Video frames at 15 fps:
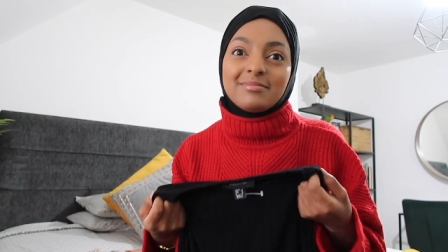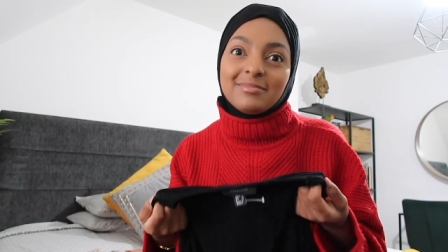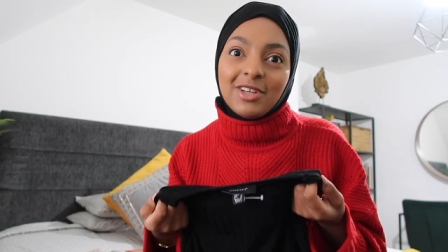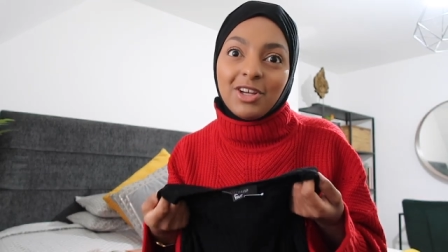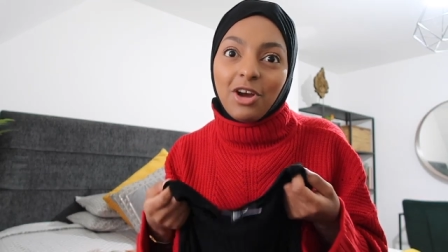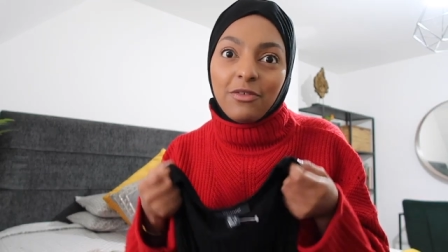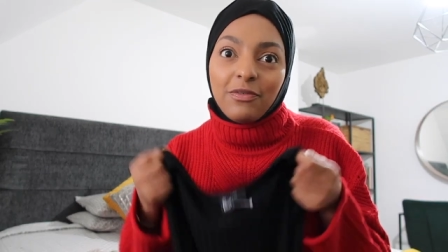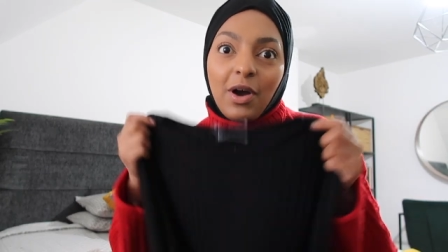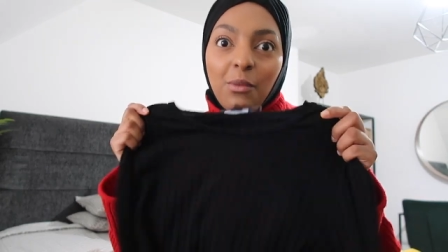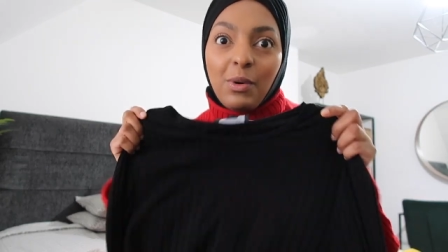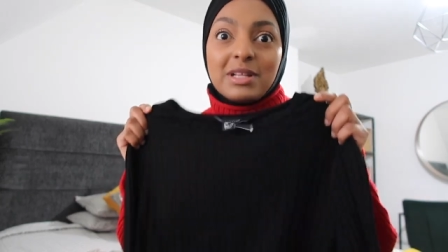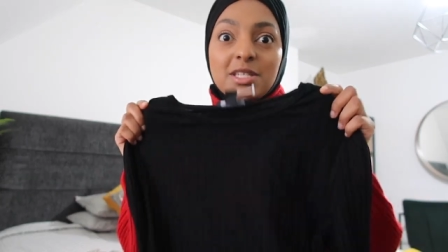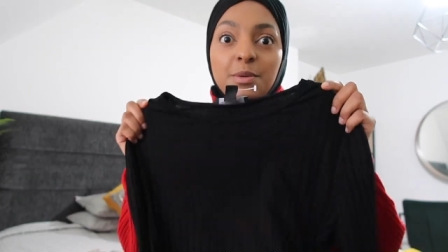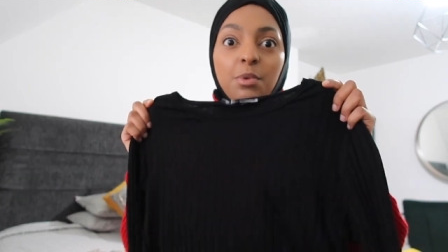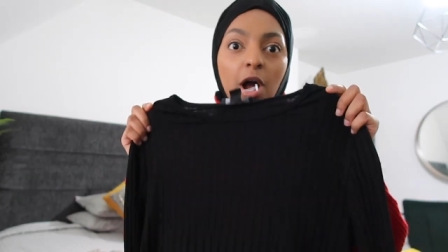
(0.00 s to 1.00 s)
you know, if I
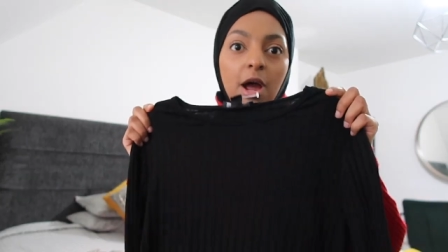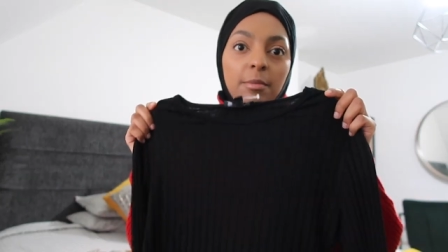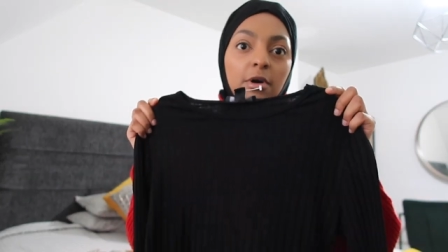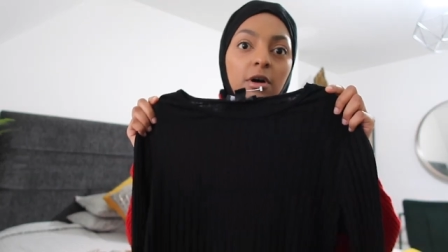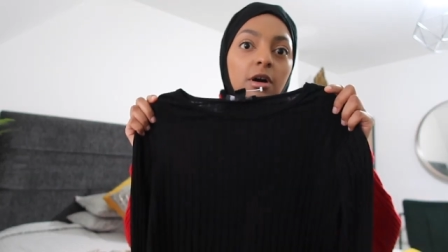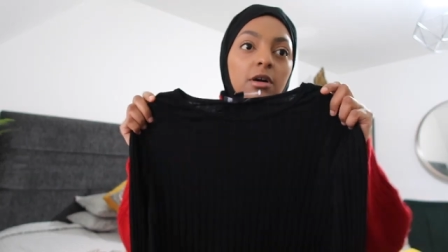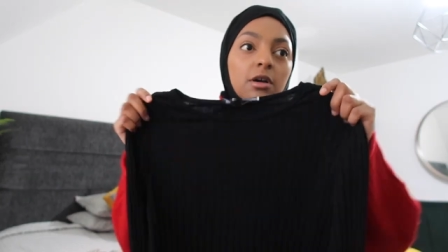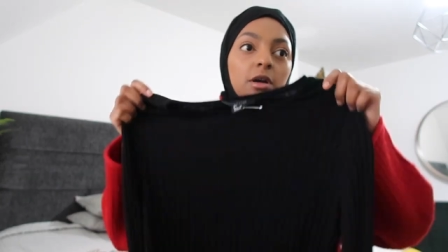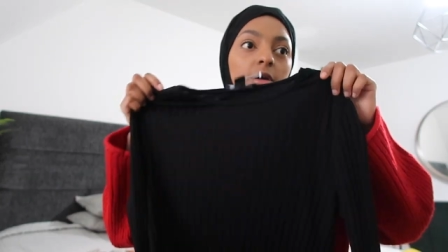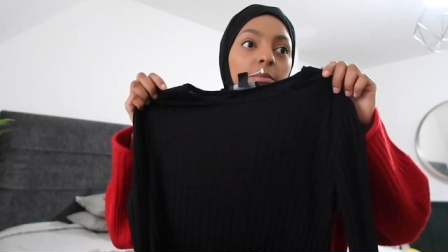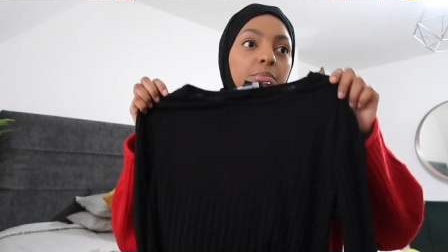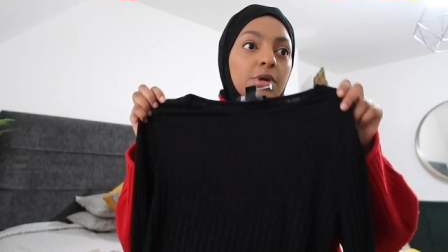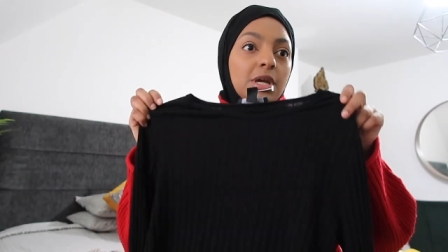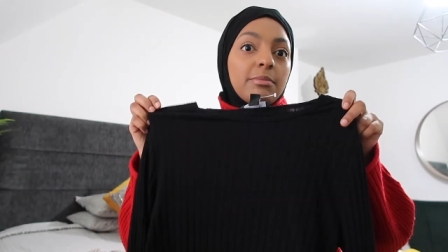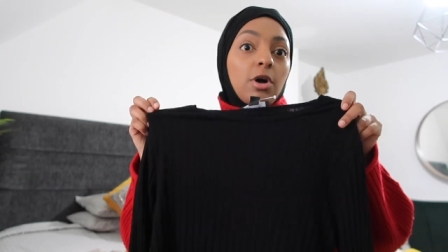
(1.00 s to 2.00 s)
went to Primark,
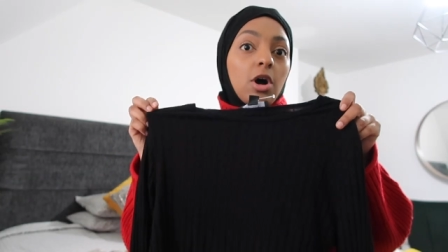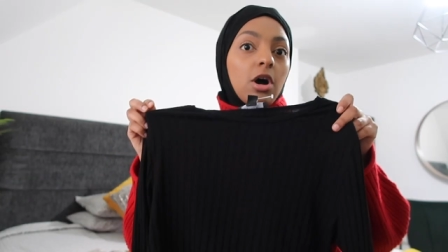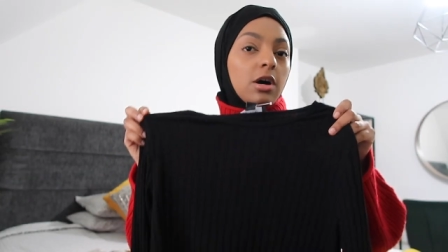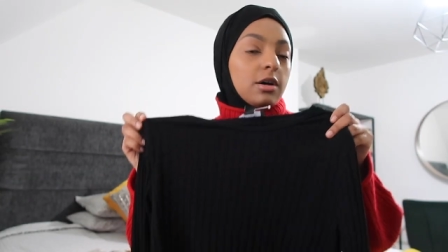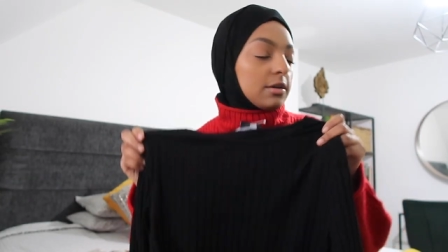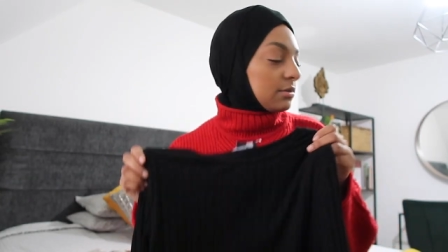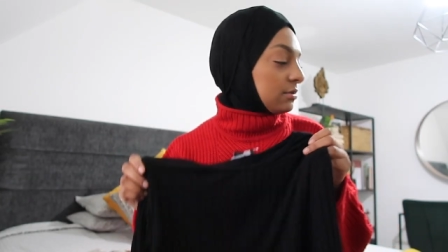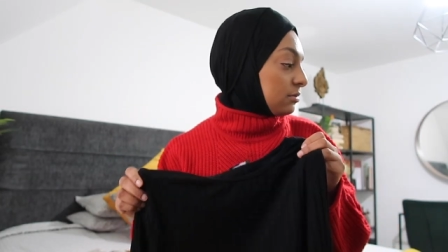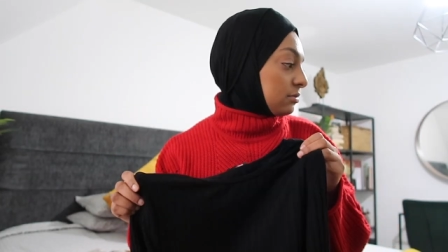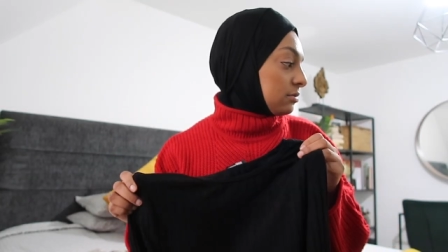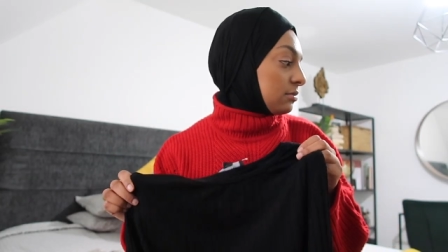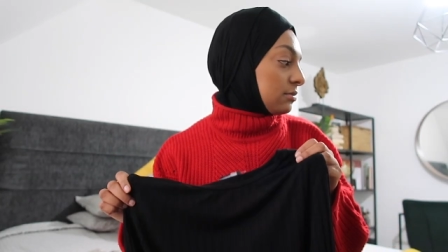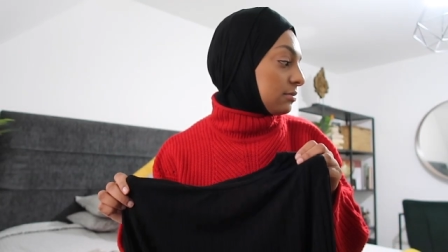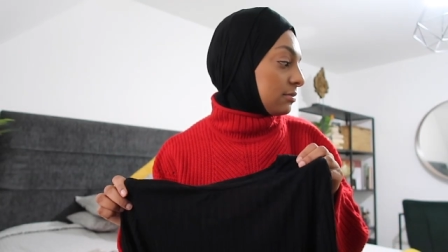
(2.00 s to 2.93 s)
Primark, ooh,